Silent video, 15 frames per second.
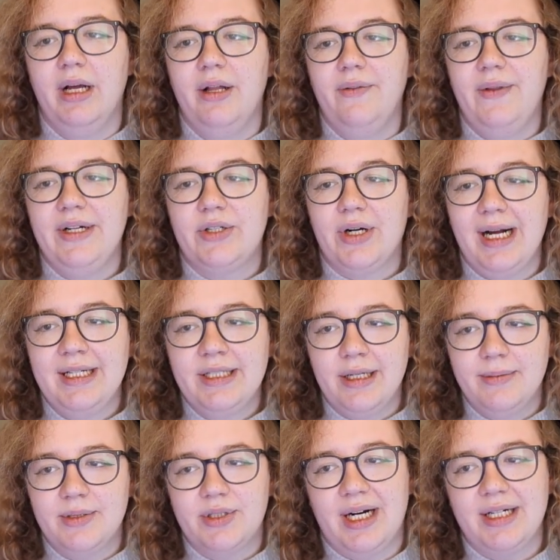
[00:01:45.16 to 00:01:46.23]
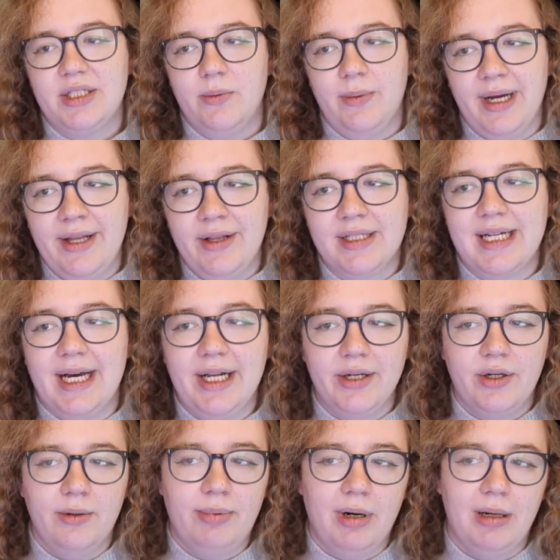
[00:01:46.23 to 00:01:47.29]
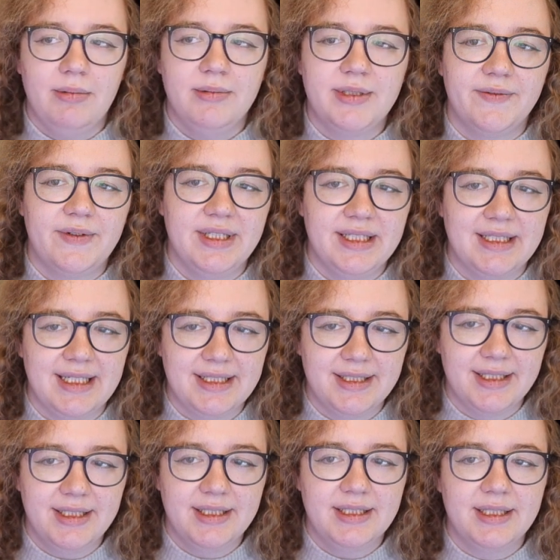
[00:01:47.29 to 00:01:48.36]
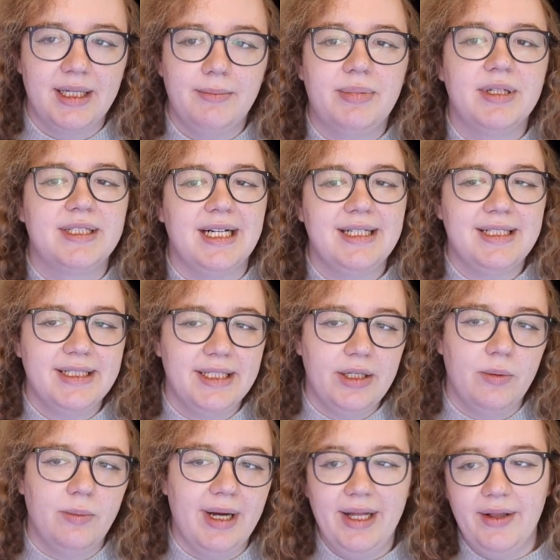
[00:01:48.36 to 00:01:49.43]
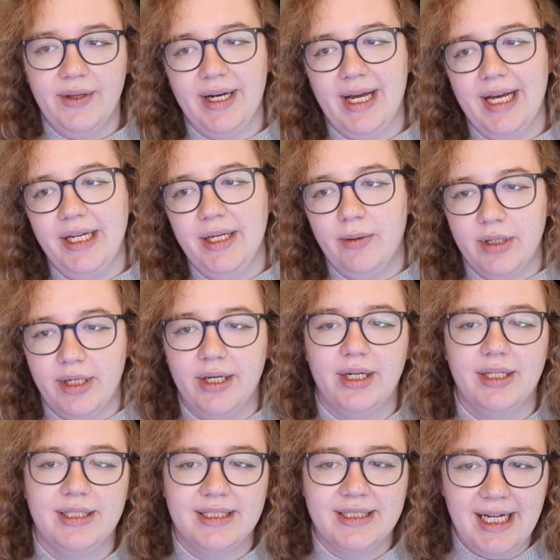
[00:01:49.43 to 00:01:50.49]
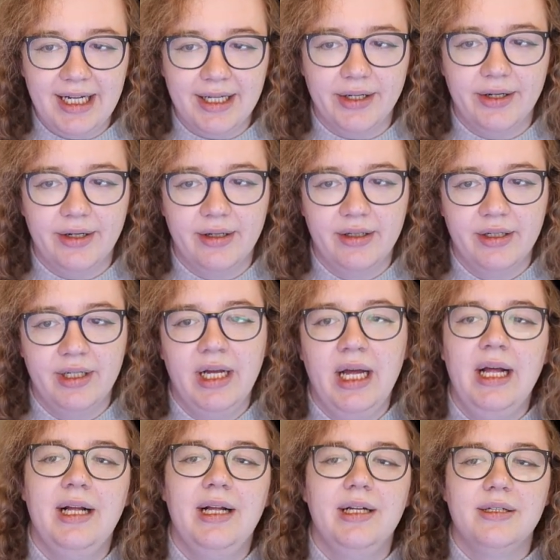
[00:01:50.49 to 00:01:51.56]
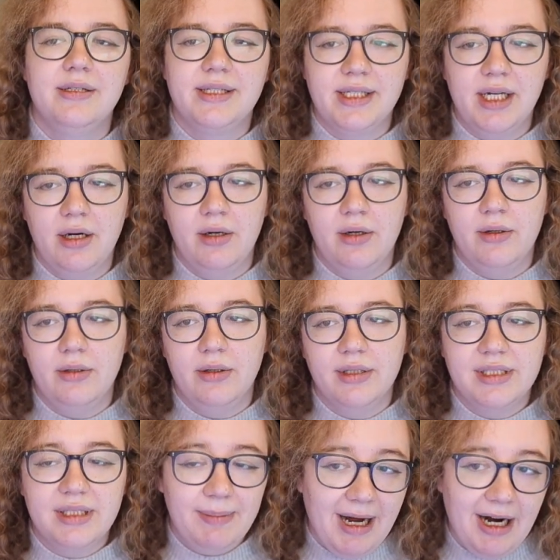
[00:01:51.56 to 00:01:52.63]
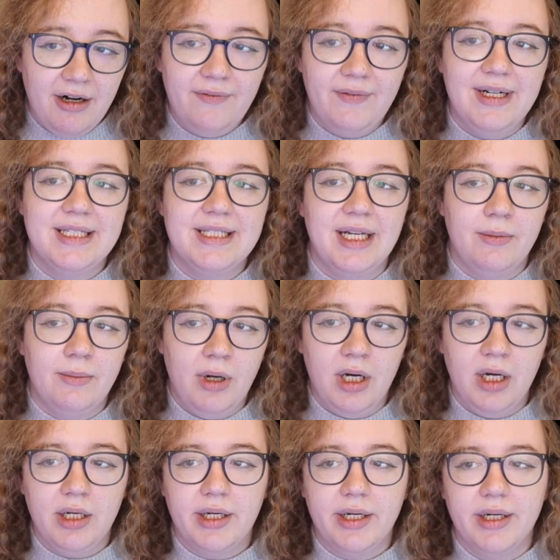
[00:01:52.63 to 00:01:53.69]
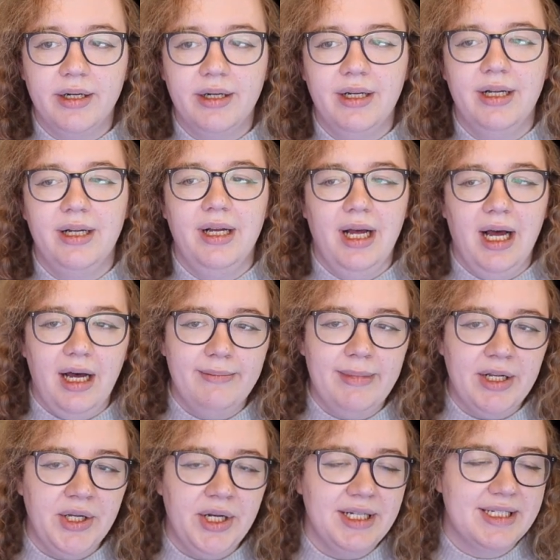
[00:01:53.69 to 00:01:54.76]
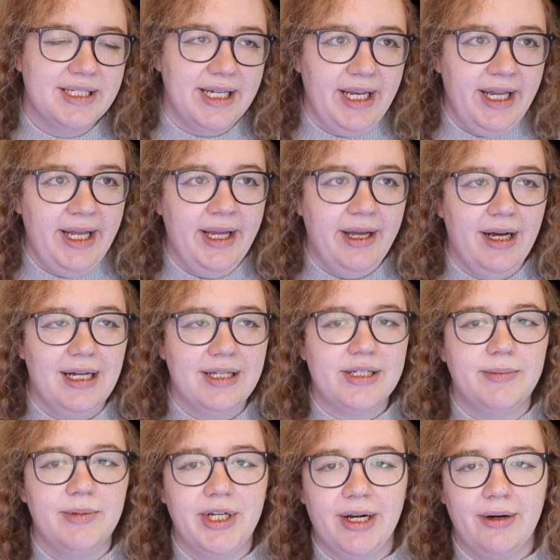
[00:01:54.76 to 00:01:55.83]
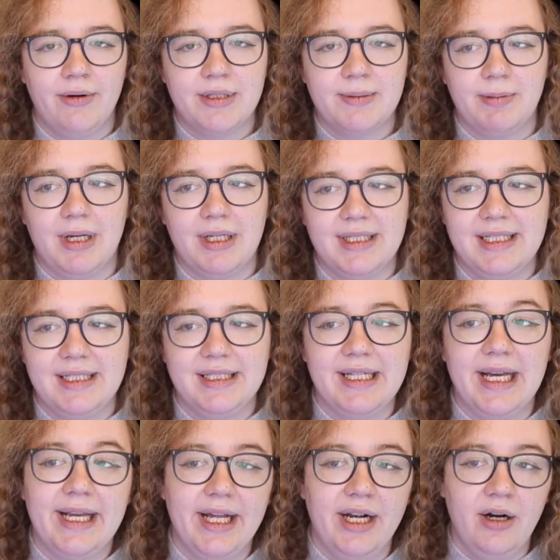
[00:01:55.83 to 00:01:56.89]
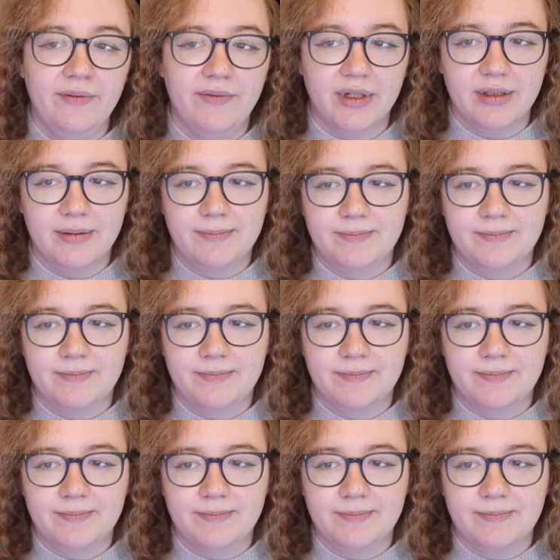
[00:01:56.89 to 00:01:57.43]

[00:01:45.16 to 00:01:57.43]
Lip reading: They tried to abstract away the technical problems of consensus and present it in a way that anyone can understand. So, to paraphrase their work, imagine a city and some generals plotting to take it over.